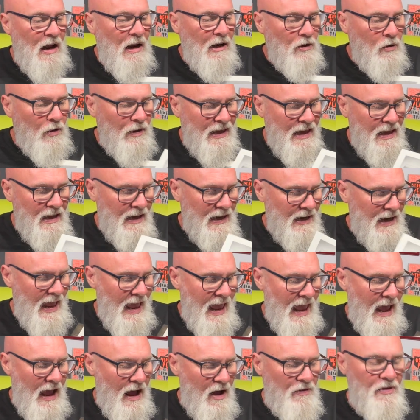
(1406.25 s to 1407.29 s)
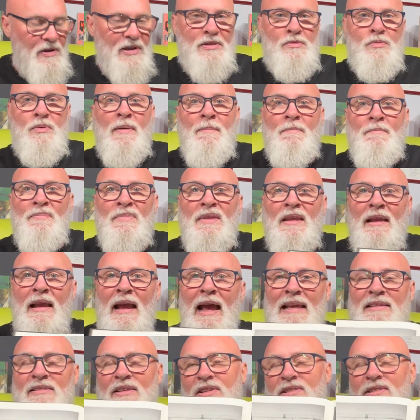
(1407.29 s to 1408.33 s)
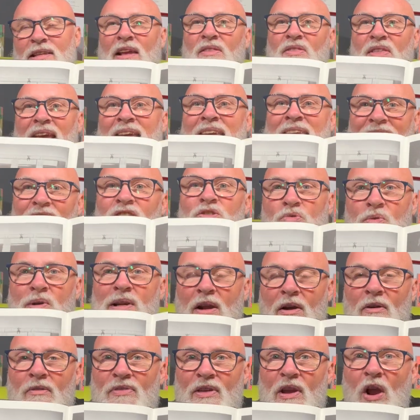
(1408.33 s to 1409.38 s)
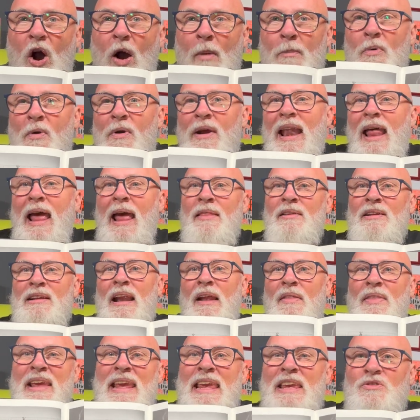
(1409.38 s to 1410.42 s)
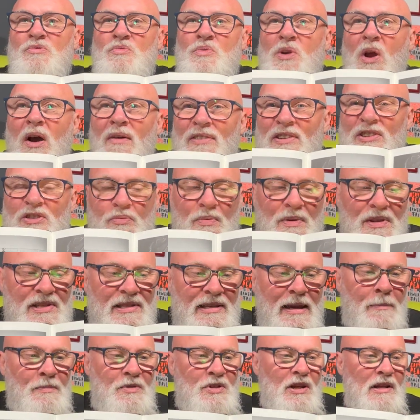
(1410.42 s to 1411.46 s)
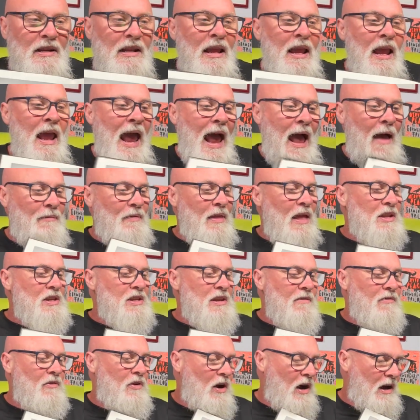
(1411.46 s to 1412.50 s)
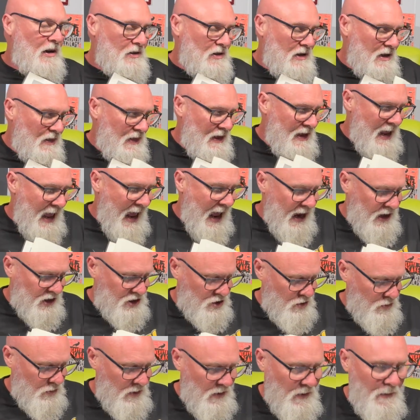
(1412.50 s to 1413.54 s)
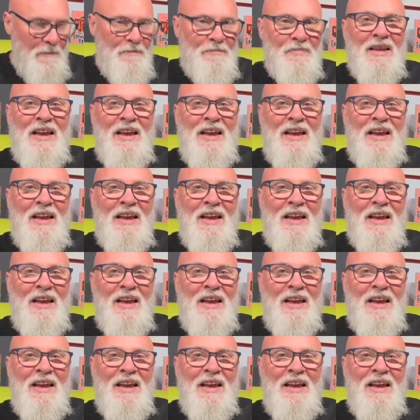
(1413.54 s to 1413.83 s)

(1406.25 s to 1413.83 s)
looking at how this, as I said, the history of the opera and the history of its reception. And then you've got the actual